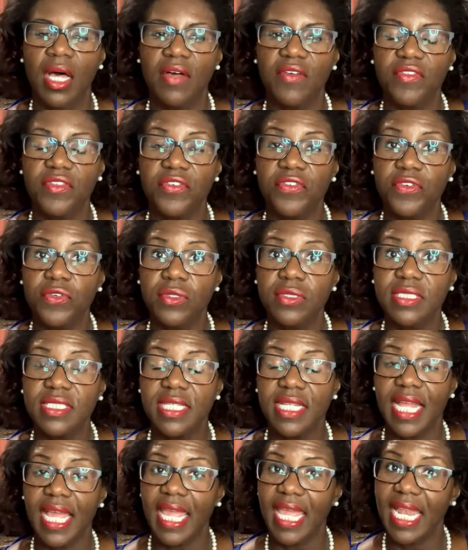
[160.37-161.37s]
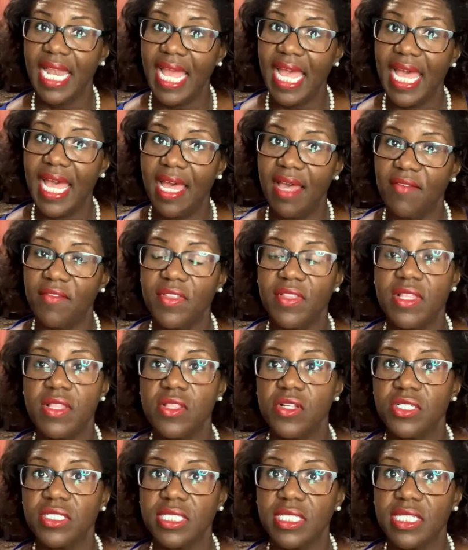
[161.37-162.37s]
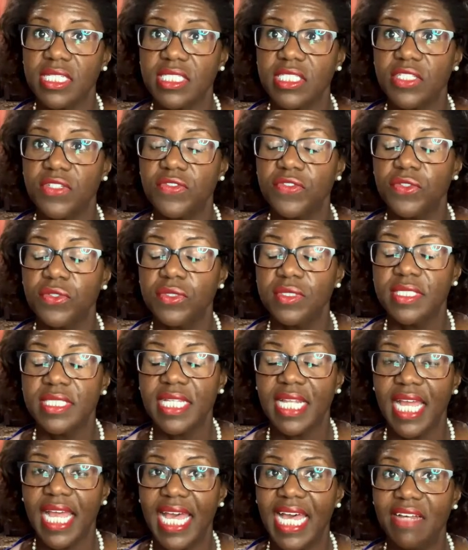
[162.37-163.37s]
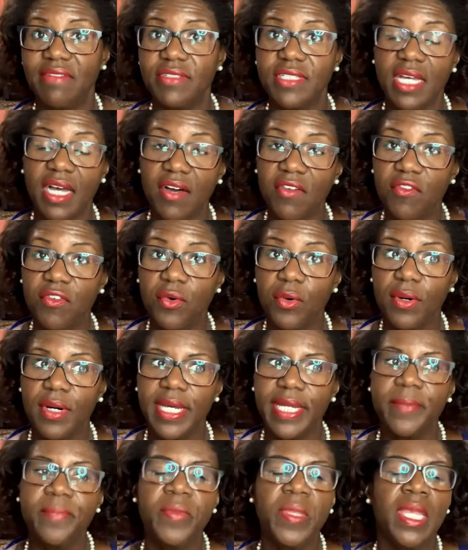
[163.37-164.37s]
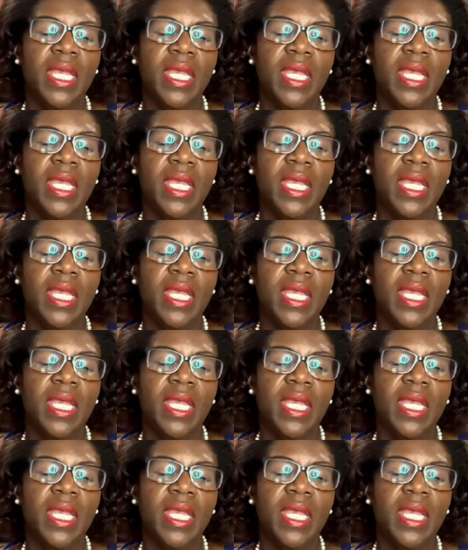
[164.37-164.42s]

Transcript: of the foods that I can have, and then there's a list of foods that I have to avoid.